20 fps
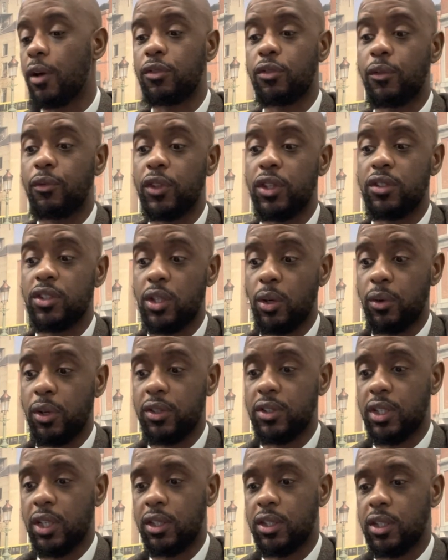from the
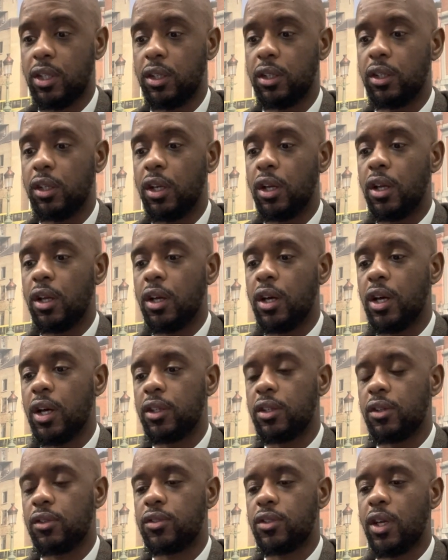solar sector,
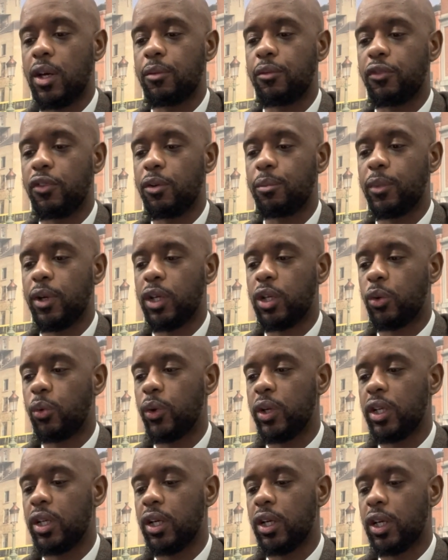this time from
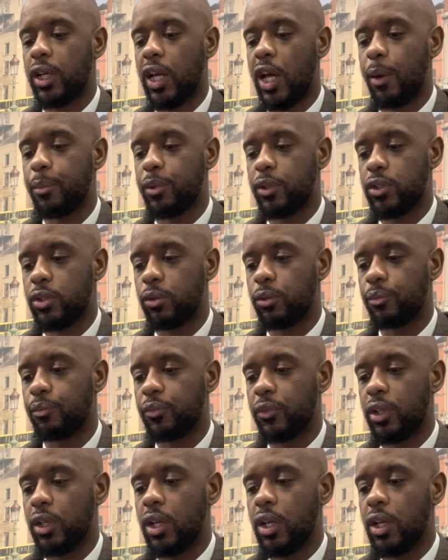Aquila Capital.